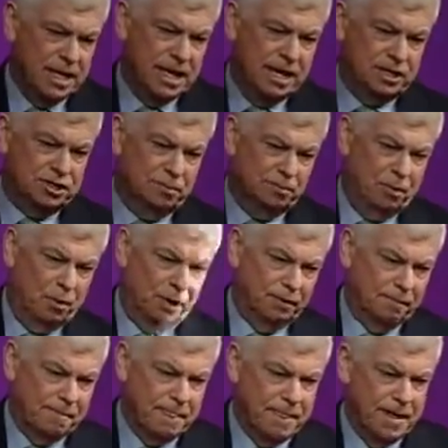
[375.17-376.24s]
And it's important.
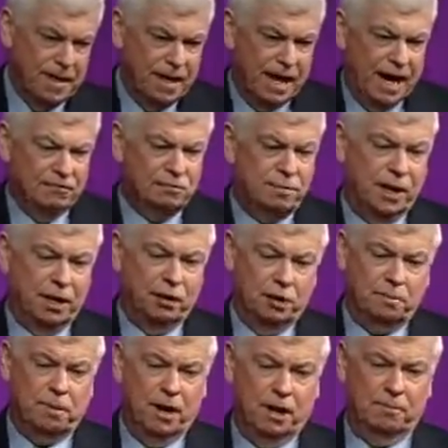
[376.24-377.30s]
I've spent a
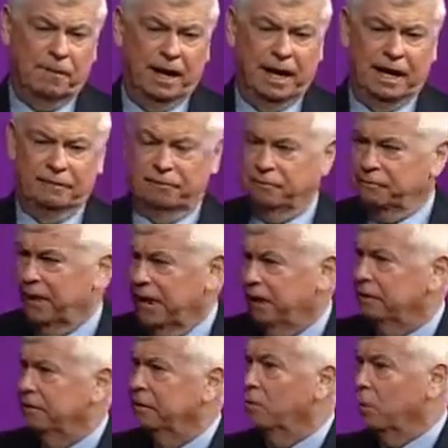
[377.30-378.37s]
good part of my life, in fact,
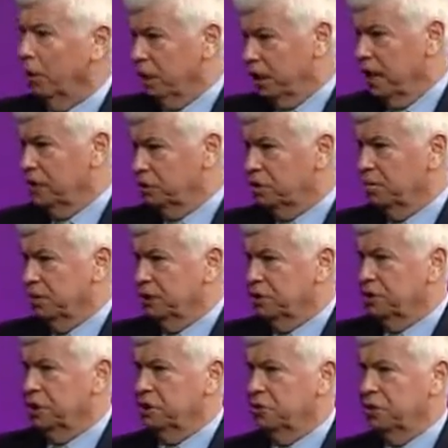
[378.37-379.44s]
working on some of these
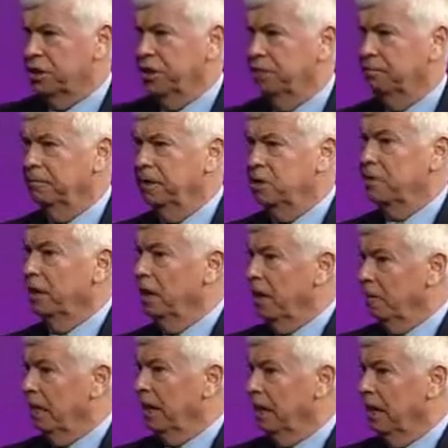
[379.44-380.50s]
issues here. Spent a lot
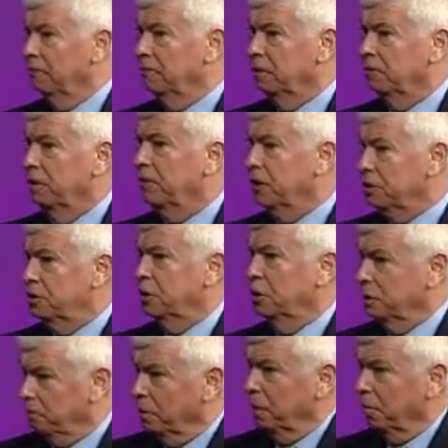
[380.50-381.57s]
of my life, as I mentioned
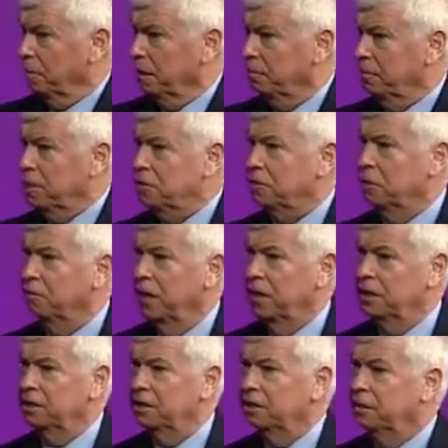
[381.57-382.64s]
earlier, in the Peace Corps
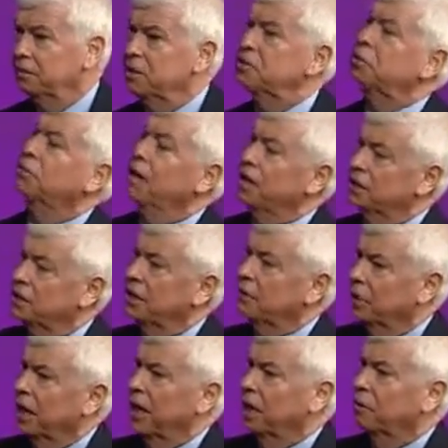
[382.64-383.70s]
volunteer
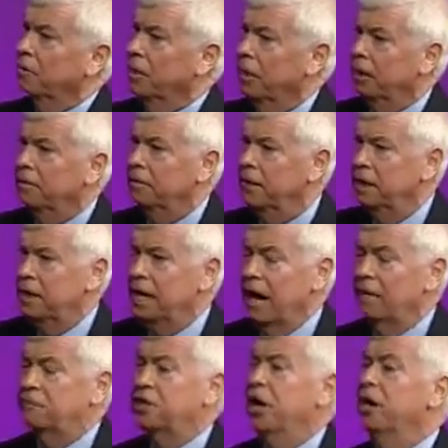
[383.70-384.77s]
in Latin America.
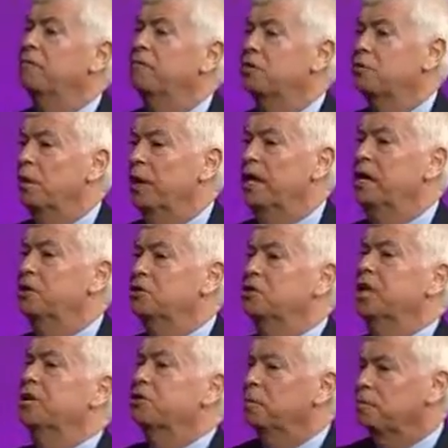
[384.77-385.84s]
I've chaired for 20 years
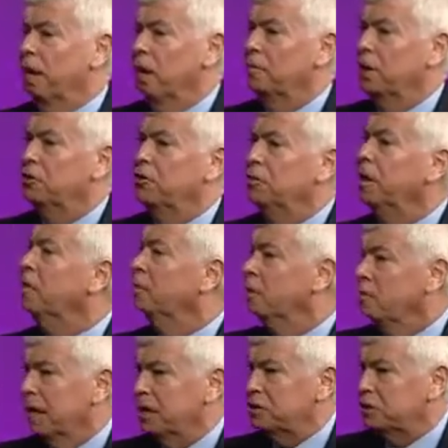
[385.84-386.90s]
the Interparliamentary Meeting
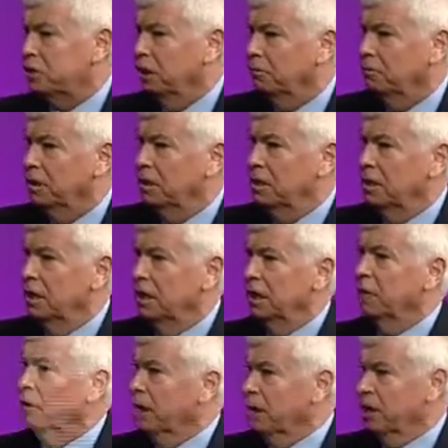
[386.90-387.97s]
with Mexico,
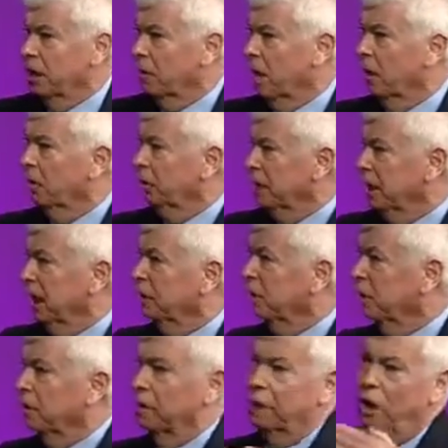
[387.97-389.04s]
year in and year out, dealing
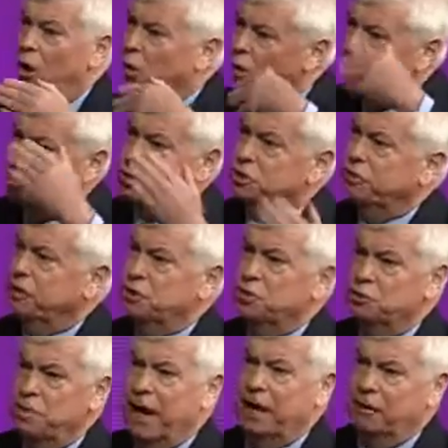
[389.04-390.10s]
with a whole host of
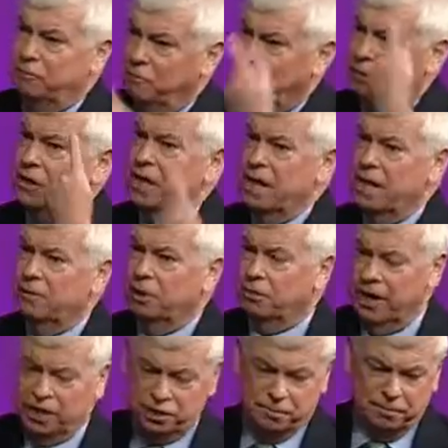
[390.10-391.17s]
issues back and forth,
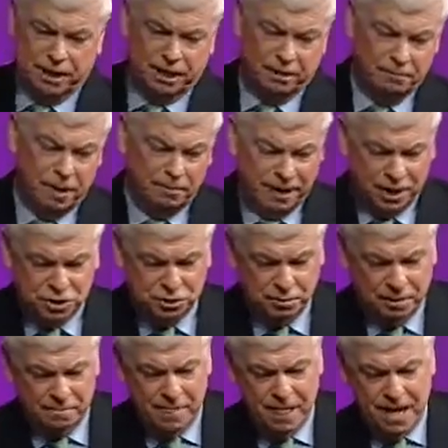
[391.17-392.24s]
immigration being a major
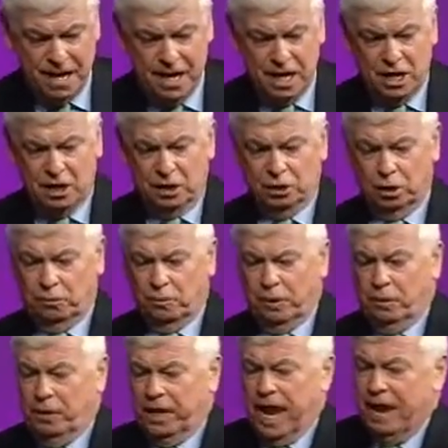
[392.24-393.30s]
one. Look,
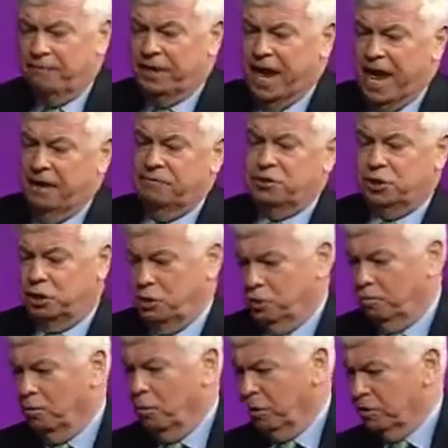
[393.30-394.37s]
we have to have secure
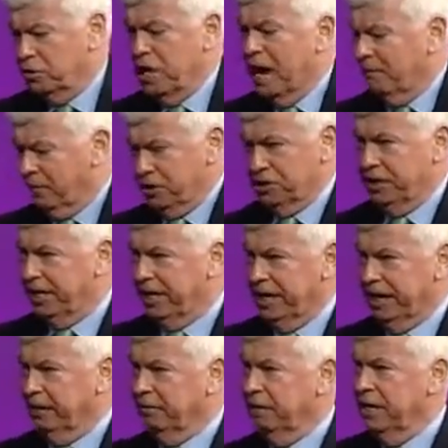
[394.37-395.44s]
borders, obviously, here.